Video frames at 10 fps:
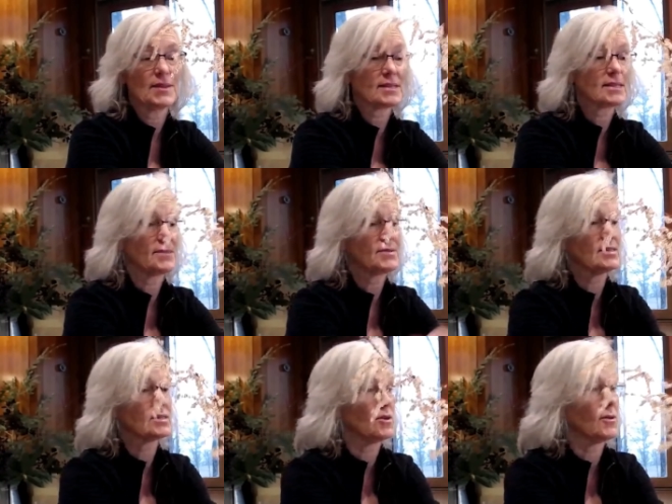I mean, the
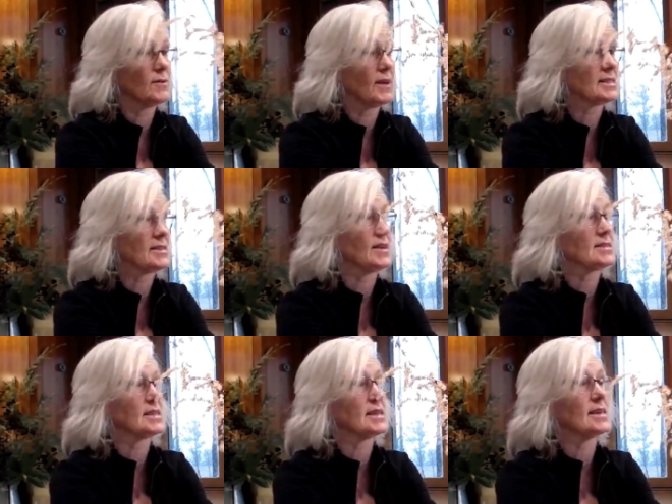stuff is so invasive
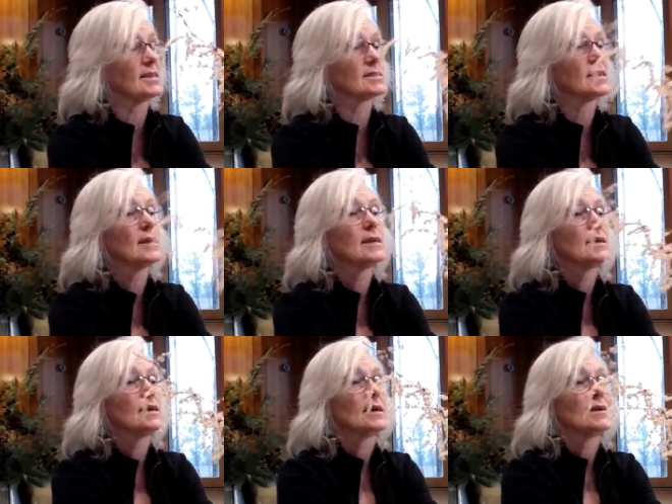as it is.
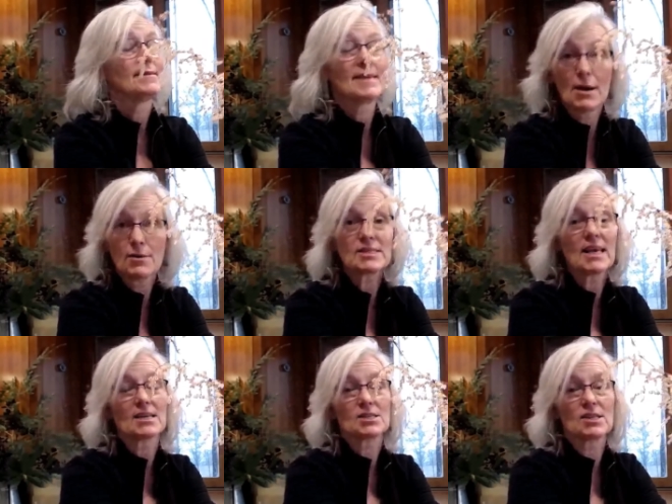Now
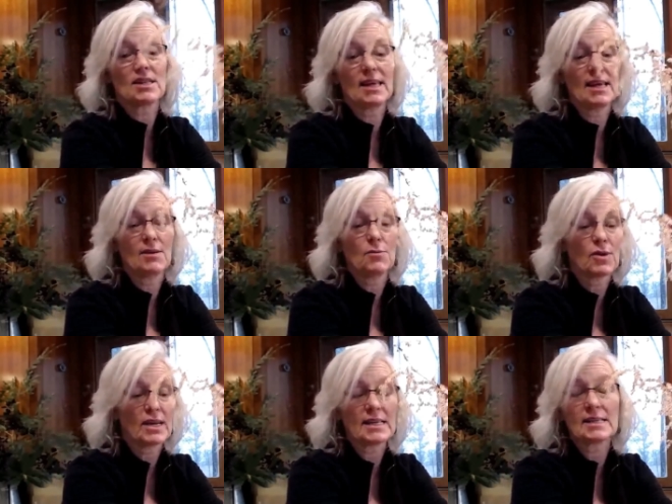it's actually,
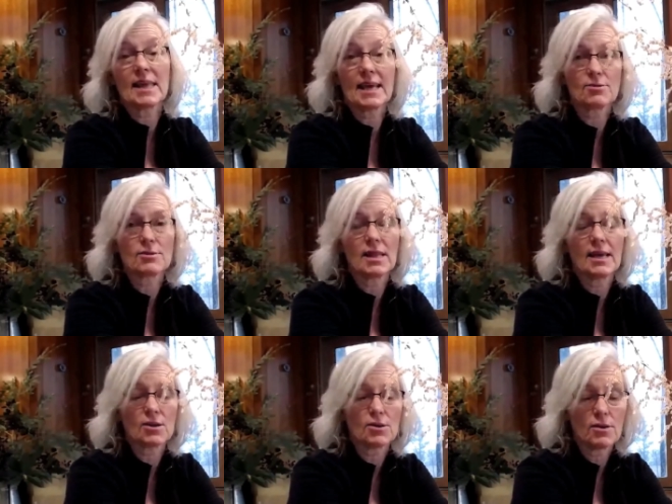we're getting later and
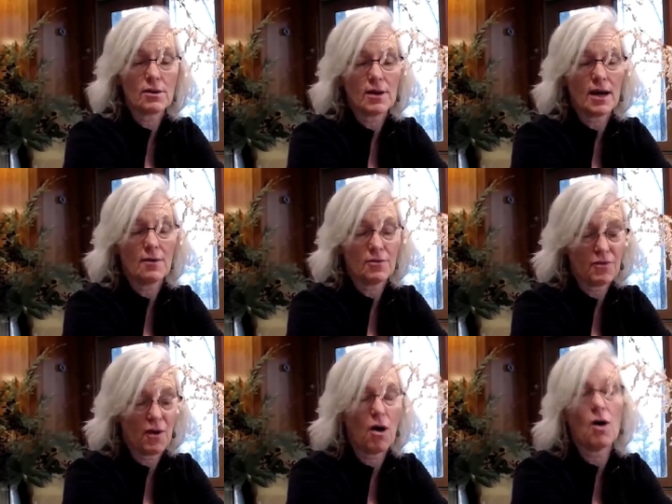later
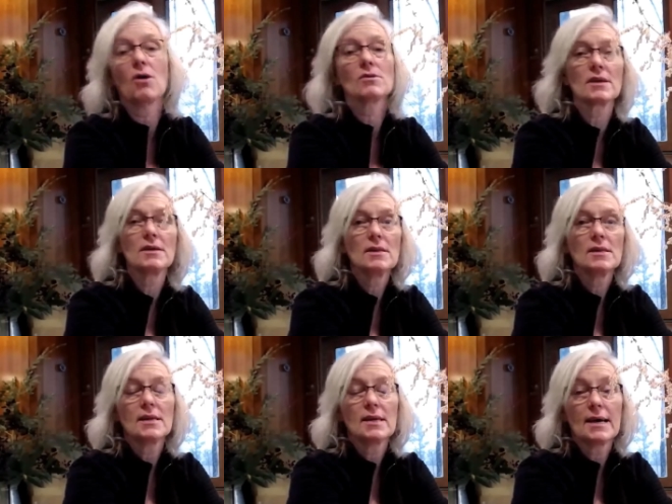fall
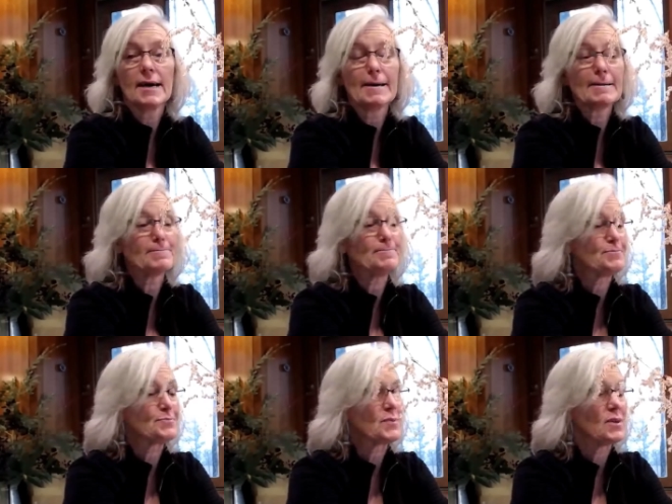
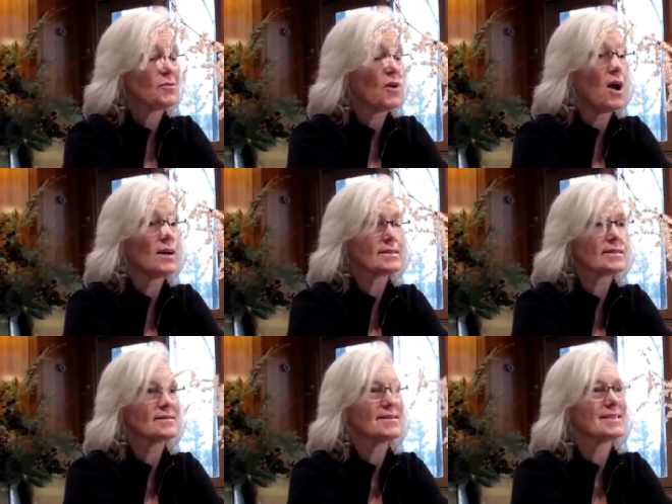
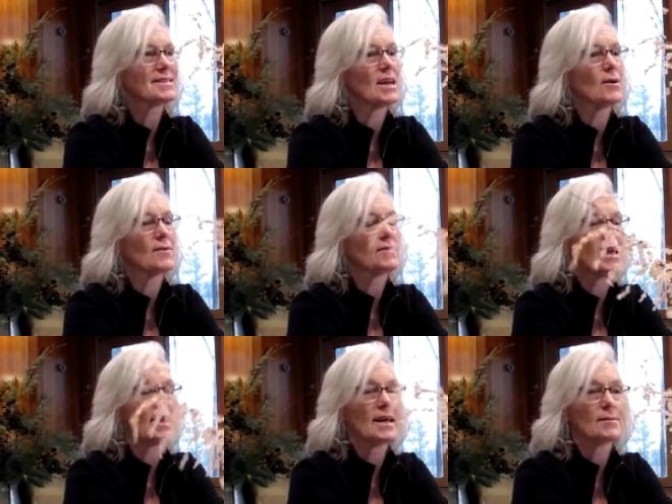frosts. It's now
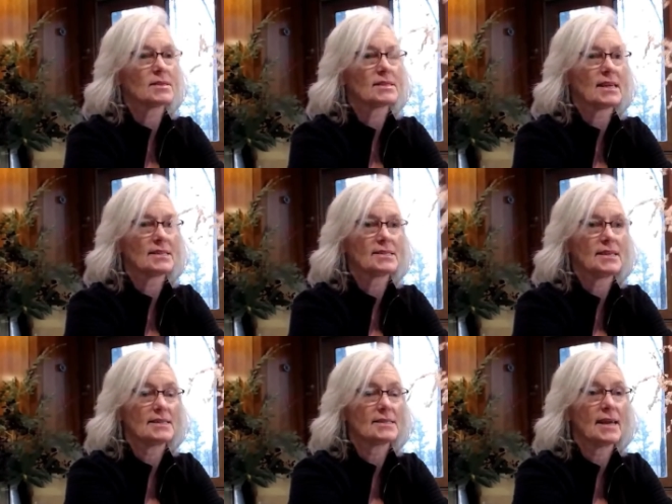even able to set
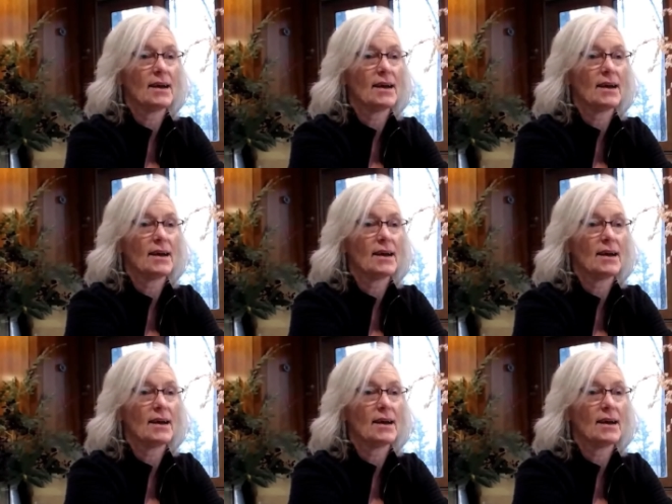seeds.